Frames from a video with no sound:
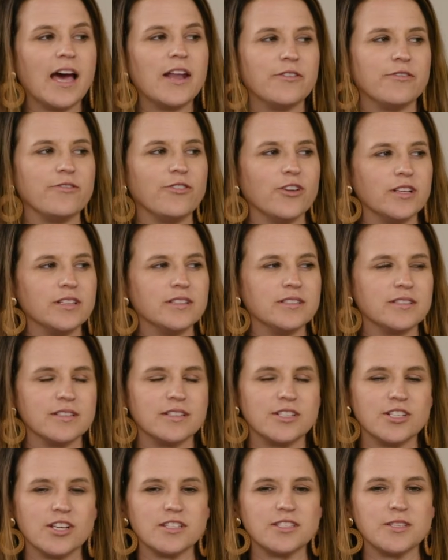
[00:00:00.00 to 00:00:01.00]
had a friend
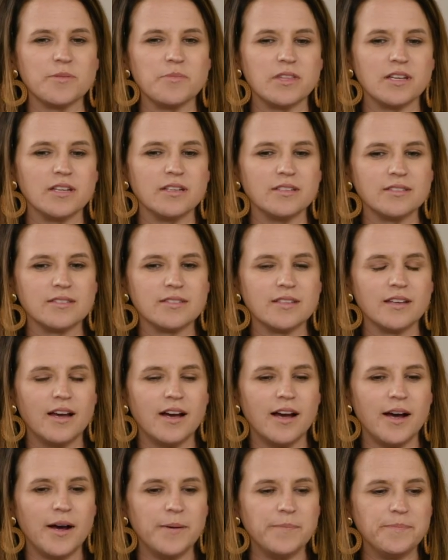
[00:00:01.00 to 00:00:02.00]
suggest some things
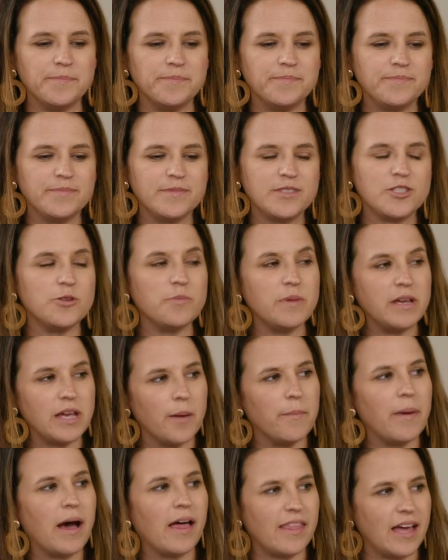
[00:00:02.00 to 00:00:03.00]
to me
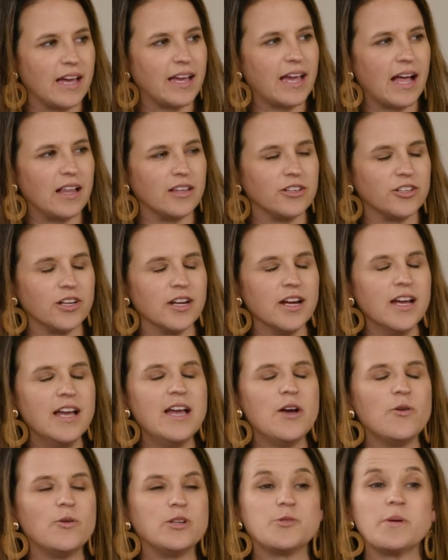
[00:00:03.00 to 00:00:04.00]
about that calendar,
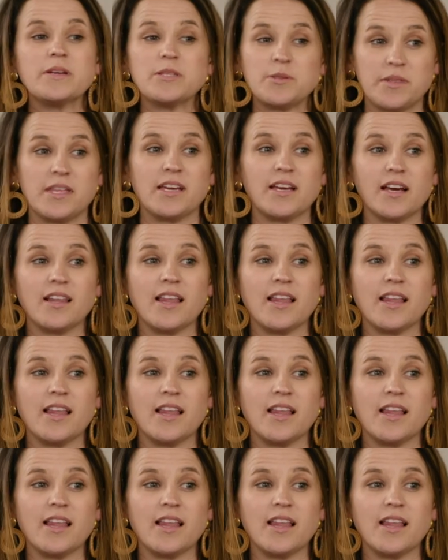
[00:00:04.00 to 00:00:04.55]
which makes me think,